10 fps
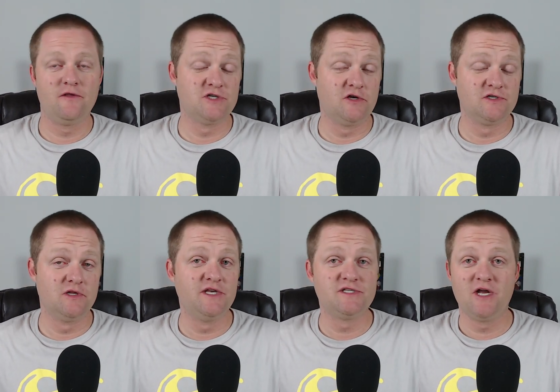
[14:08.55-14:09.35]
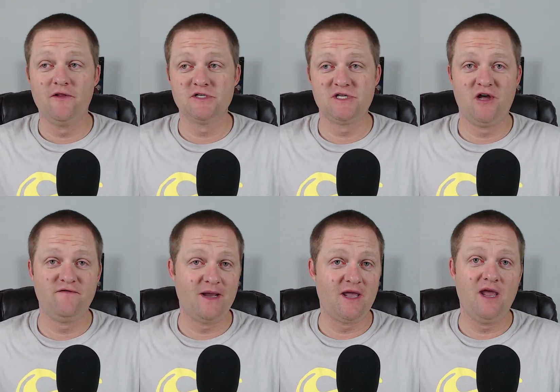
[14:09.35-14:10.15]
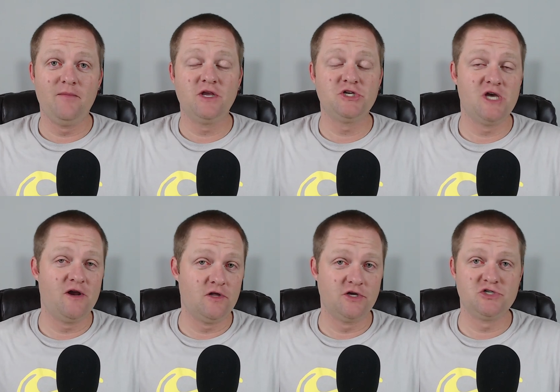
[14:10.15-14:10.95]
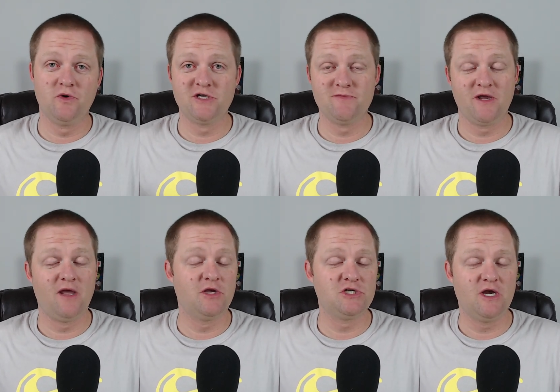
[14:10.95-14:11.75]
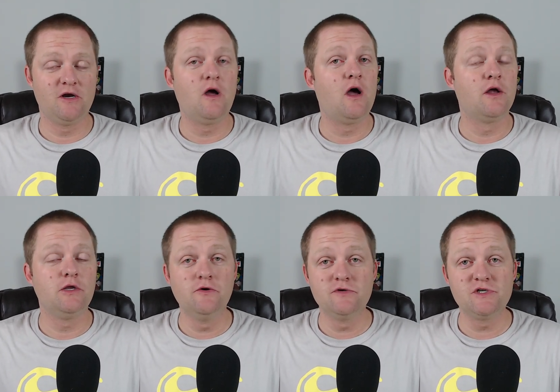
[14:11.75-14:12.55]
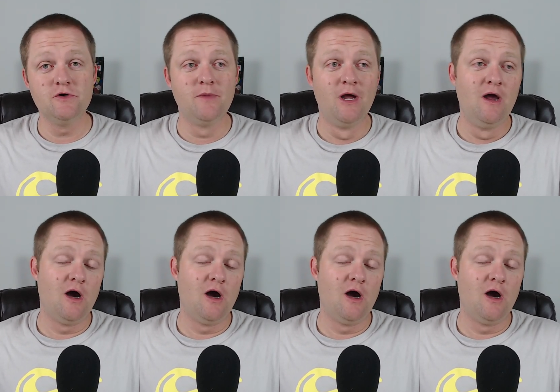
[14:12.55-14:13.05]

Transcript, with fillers: There's also links to other stuff, my gaming channel on Twitch, my gaming channel on YouTube,